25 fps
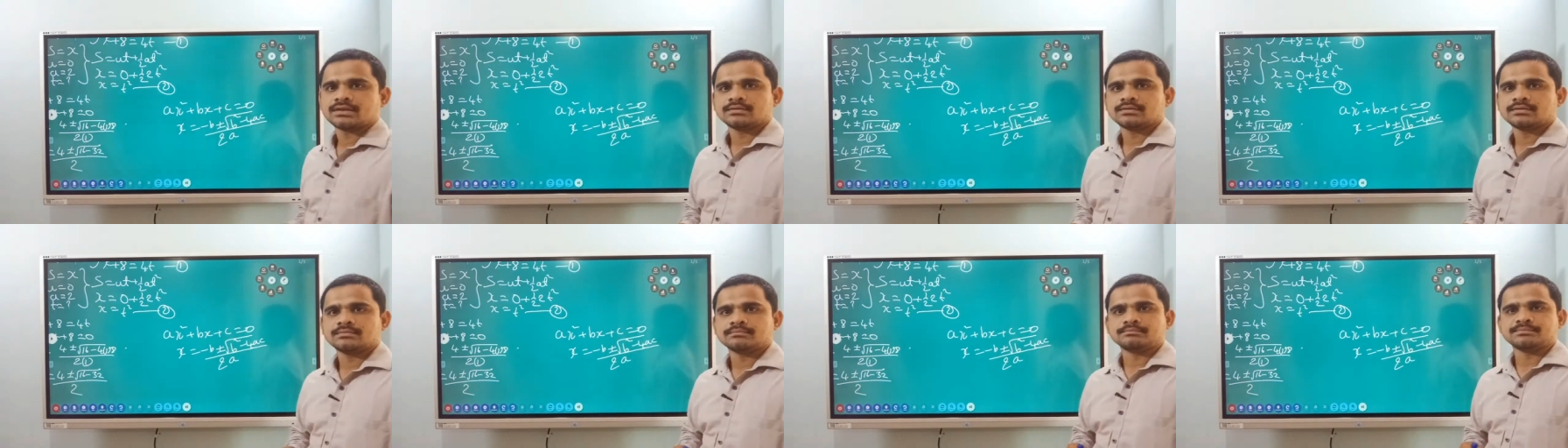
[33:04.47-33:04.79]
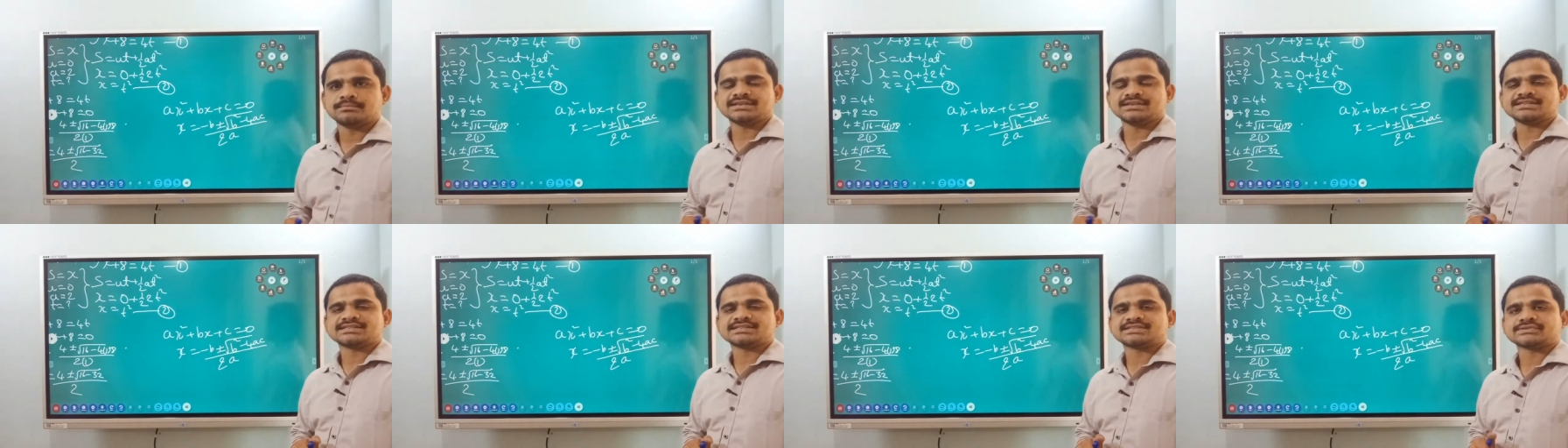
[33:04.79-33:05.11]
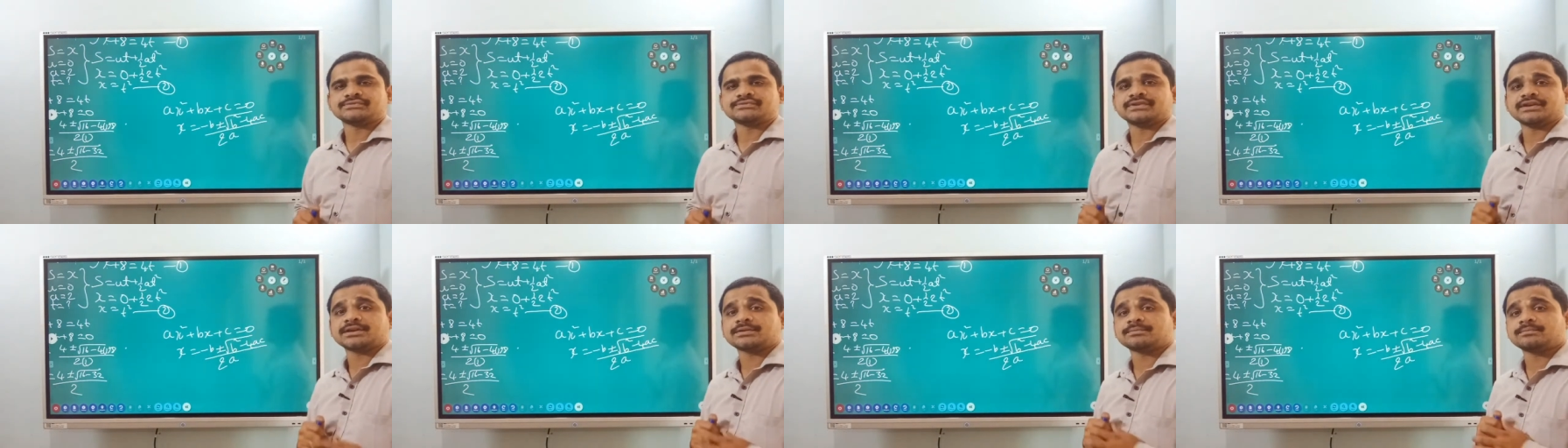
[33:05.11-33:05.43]
B
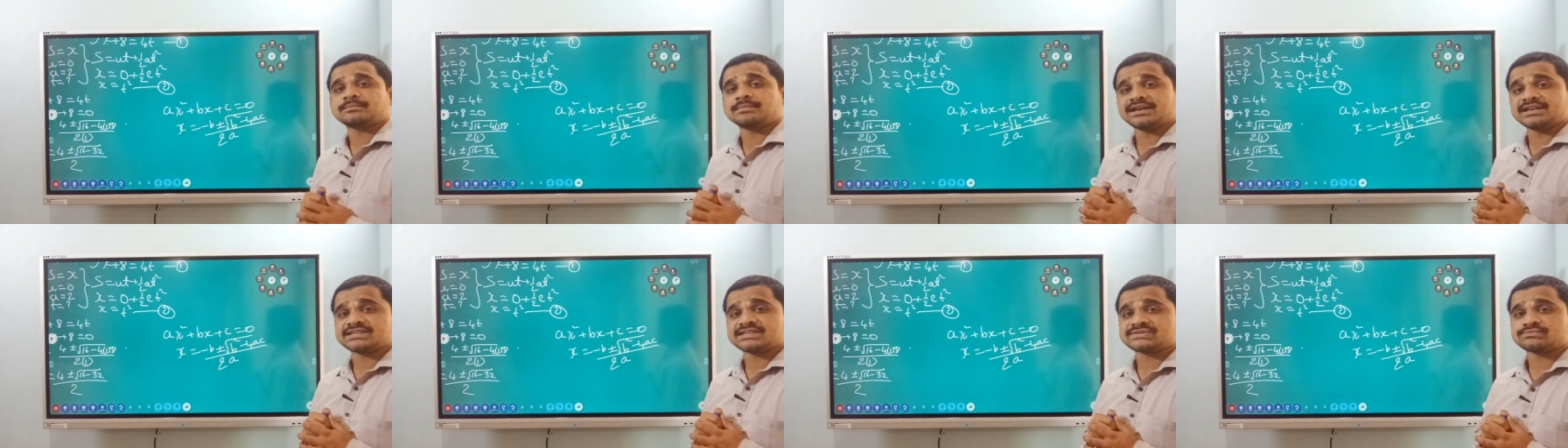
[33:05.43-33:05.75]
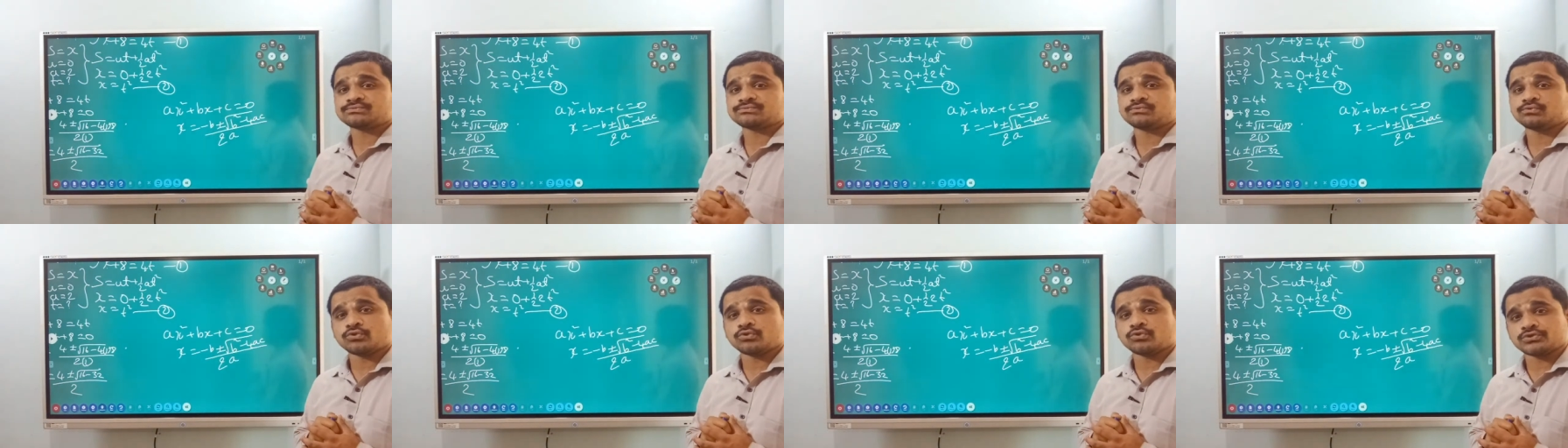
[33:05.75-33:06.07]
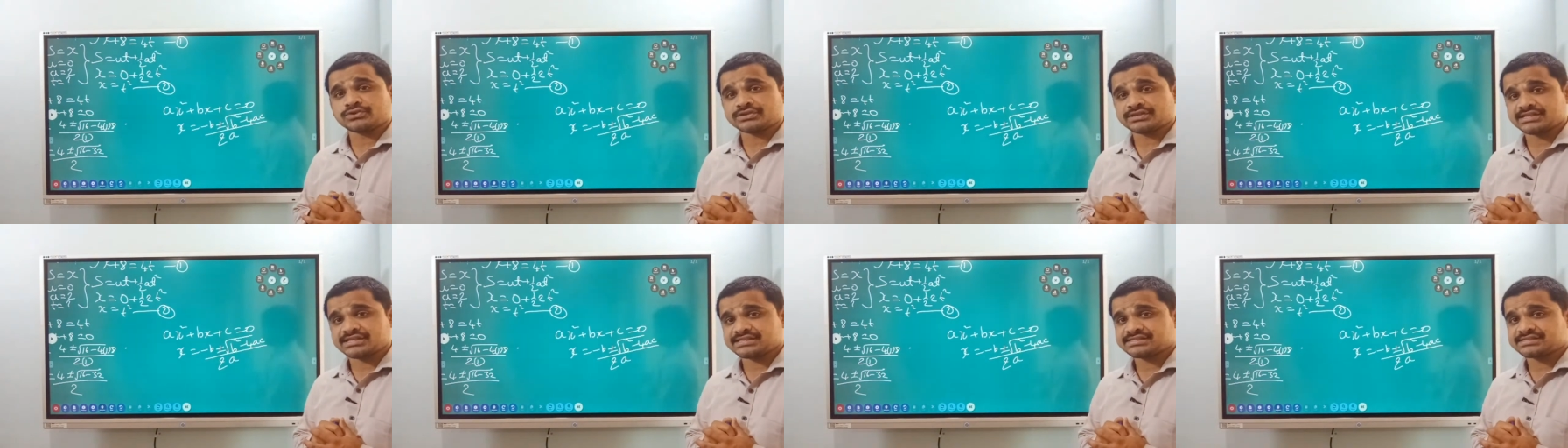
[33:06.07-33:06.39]
square minus
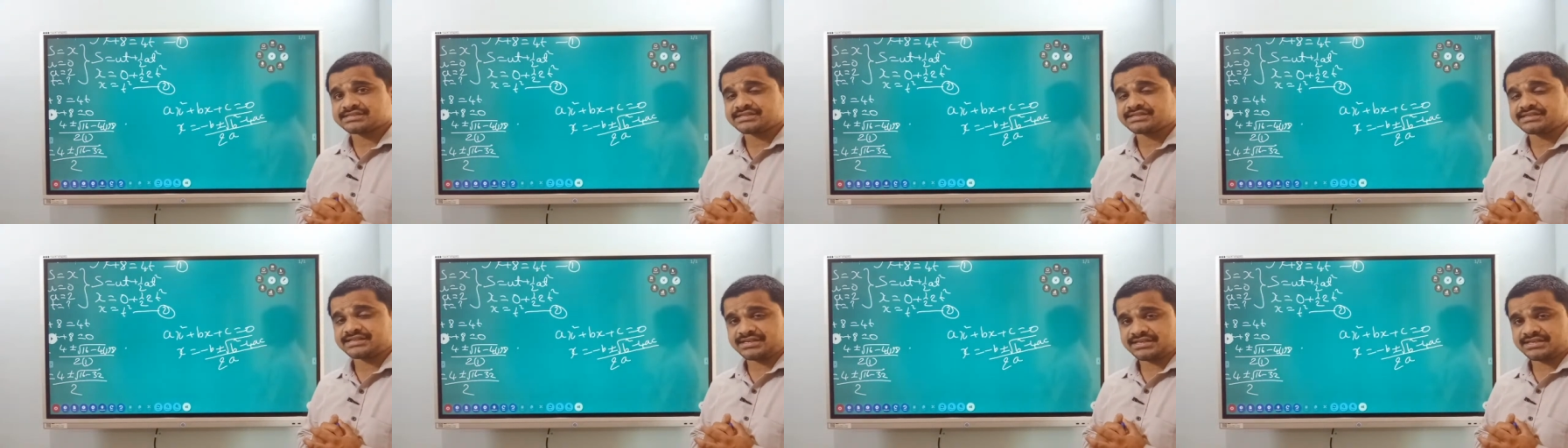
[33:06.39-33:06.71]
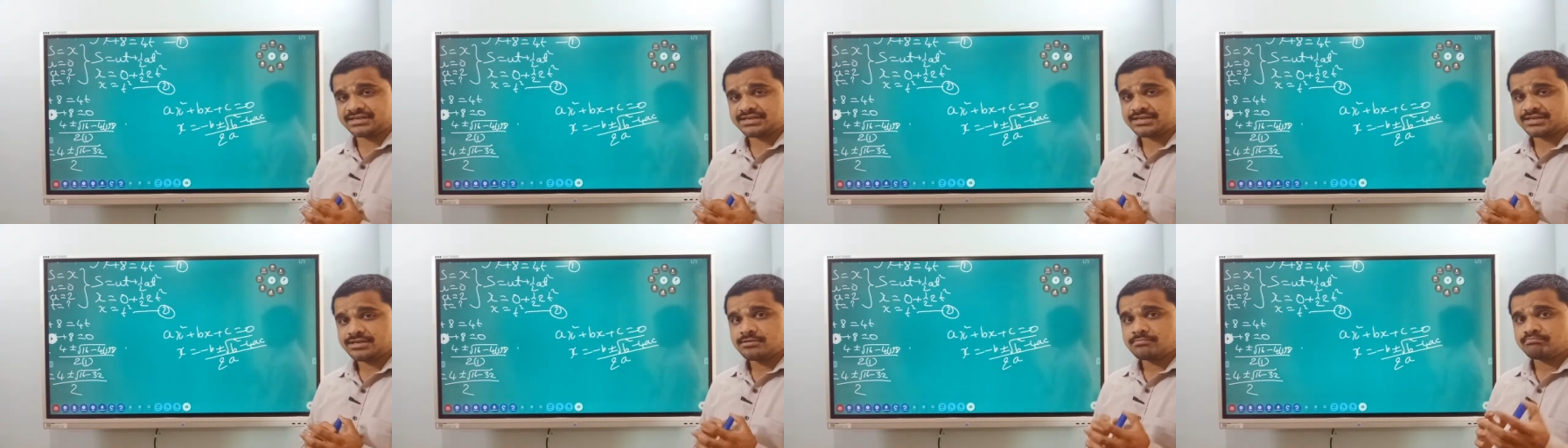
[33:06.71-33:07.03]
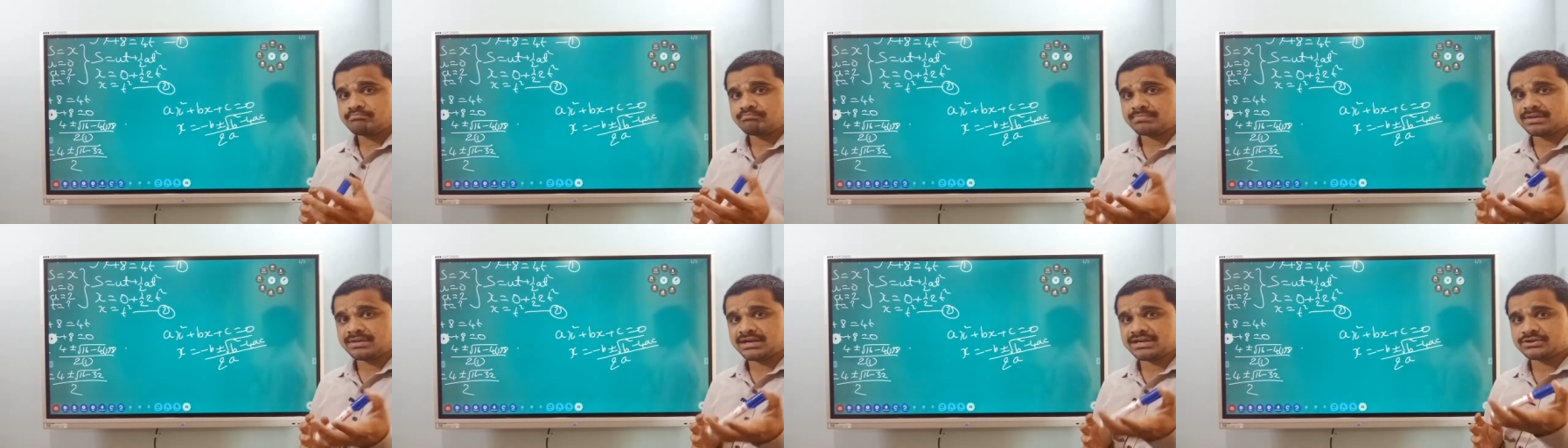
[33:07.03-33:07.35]
4ac
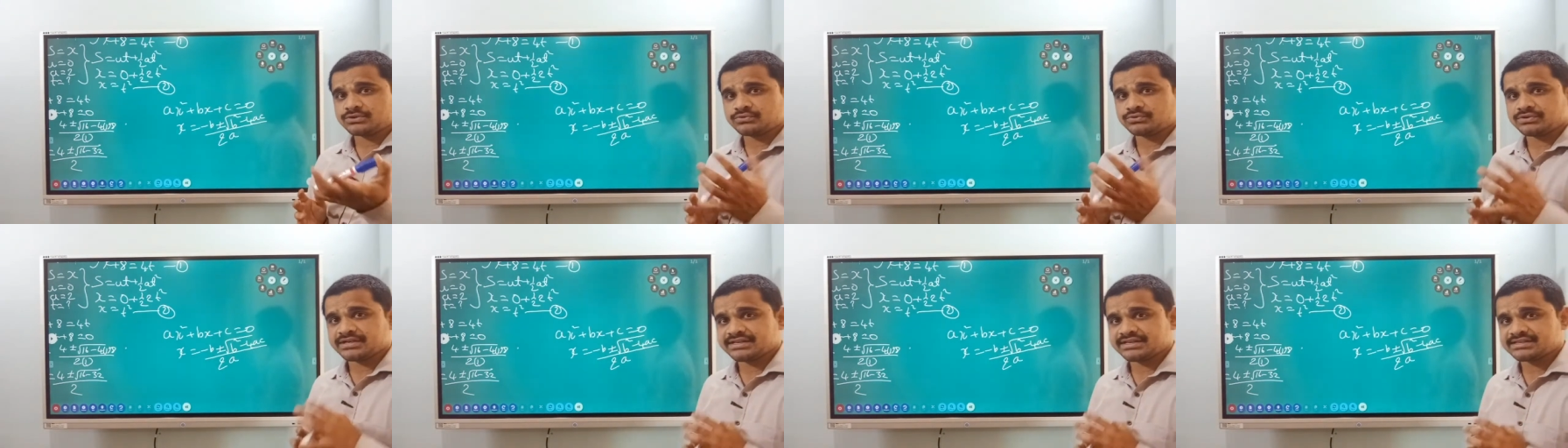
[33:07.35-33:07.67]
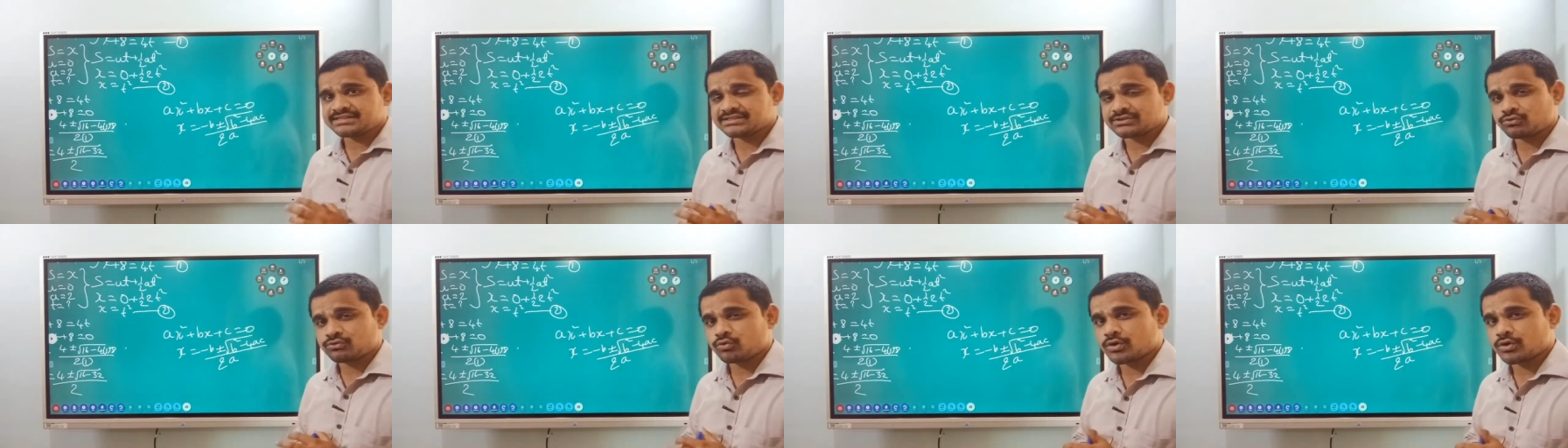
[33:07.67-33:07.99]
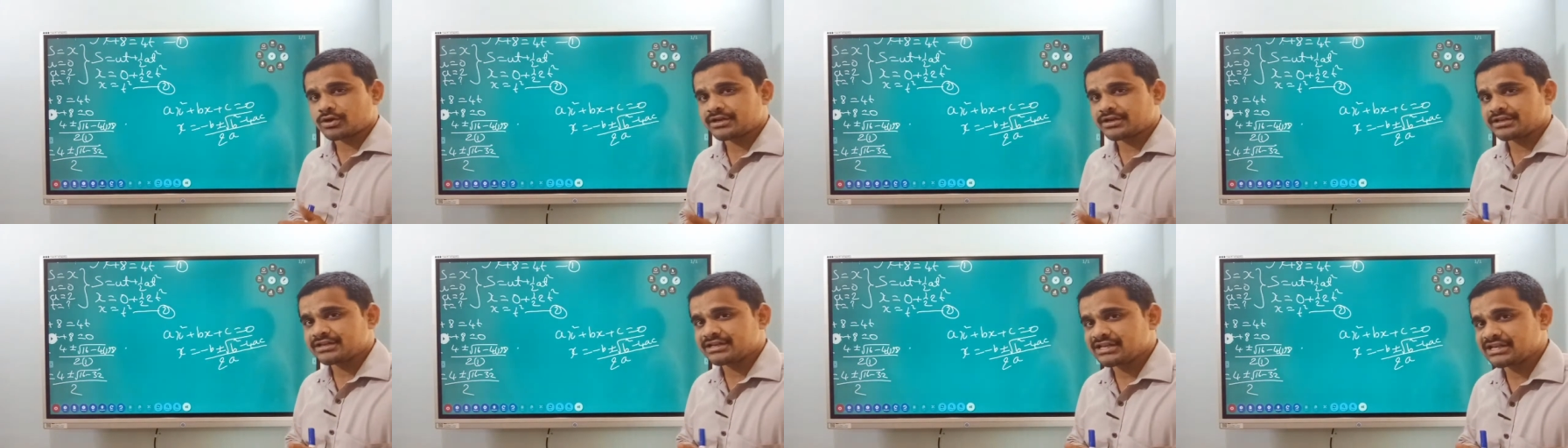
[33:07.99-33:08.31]
by 2a is the
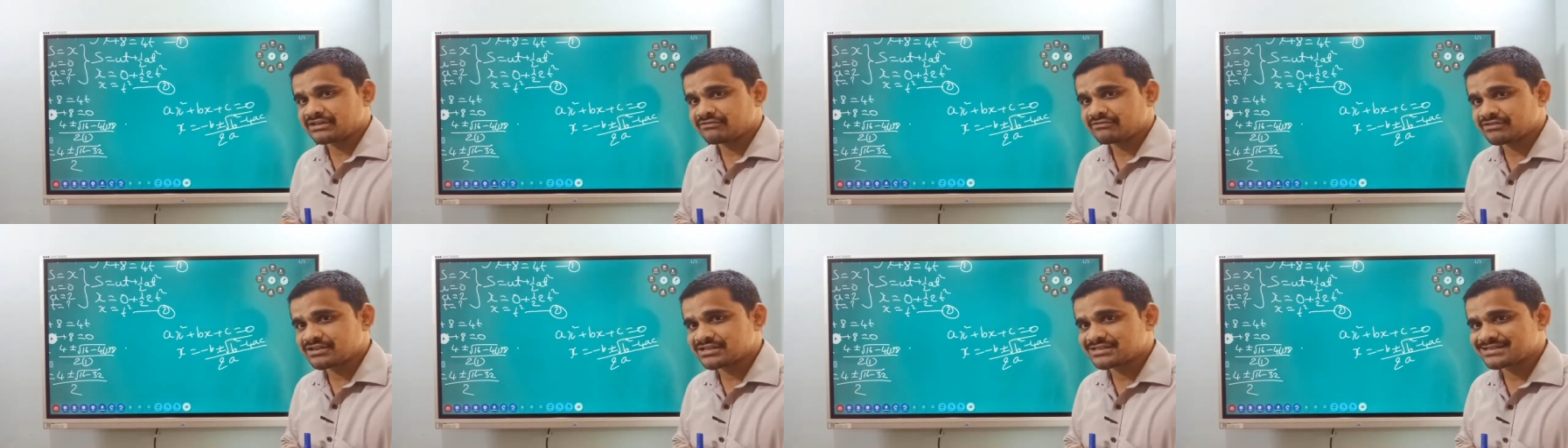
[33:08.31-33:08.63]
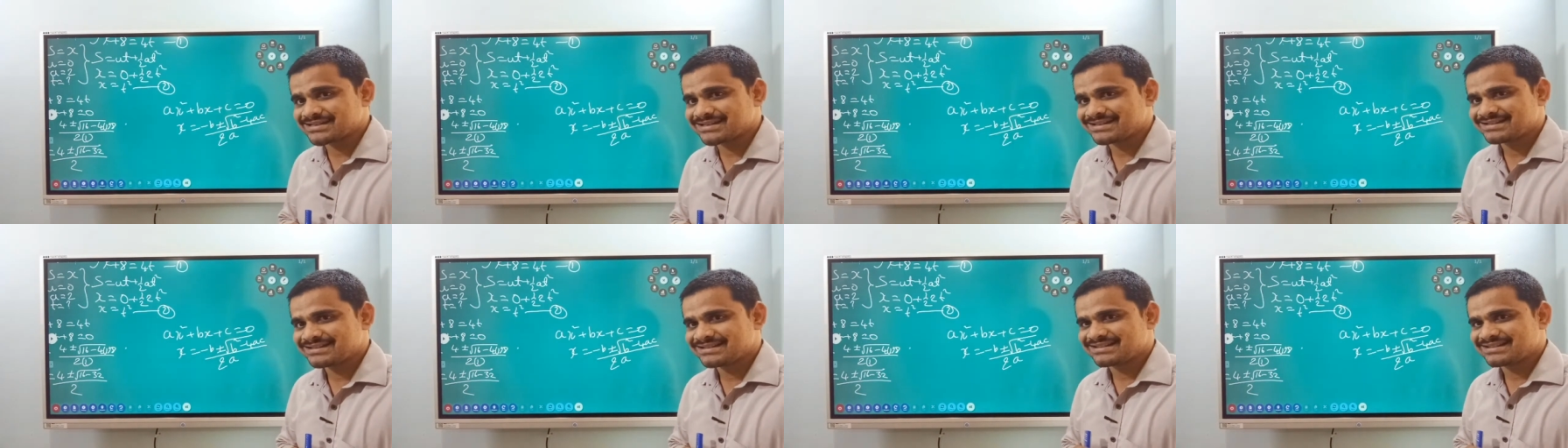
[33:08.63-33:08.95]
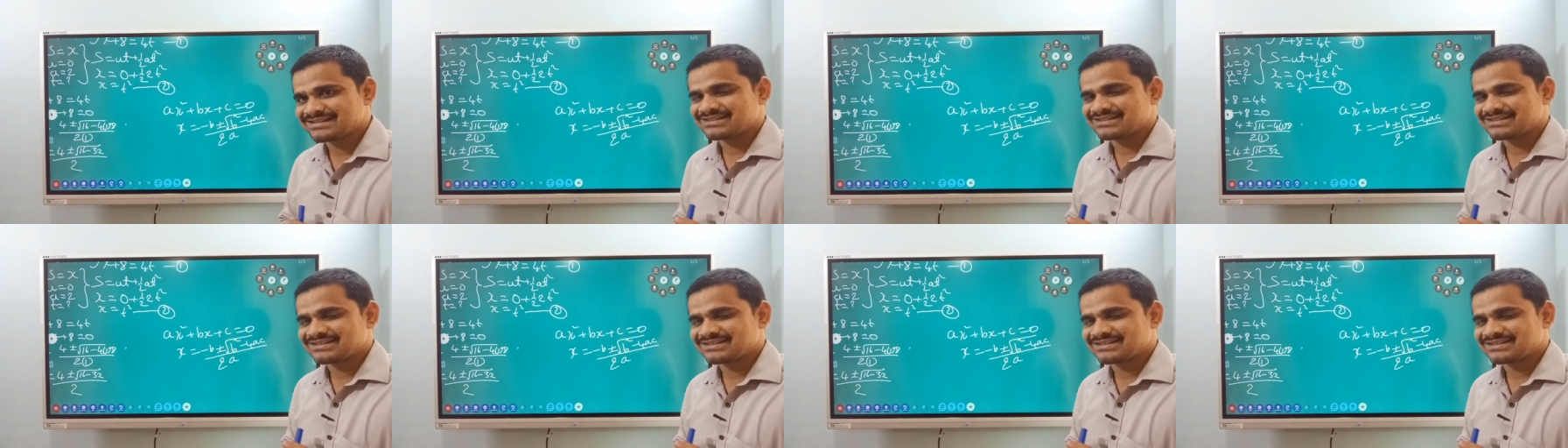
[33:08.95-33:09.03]
quadratic equation.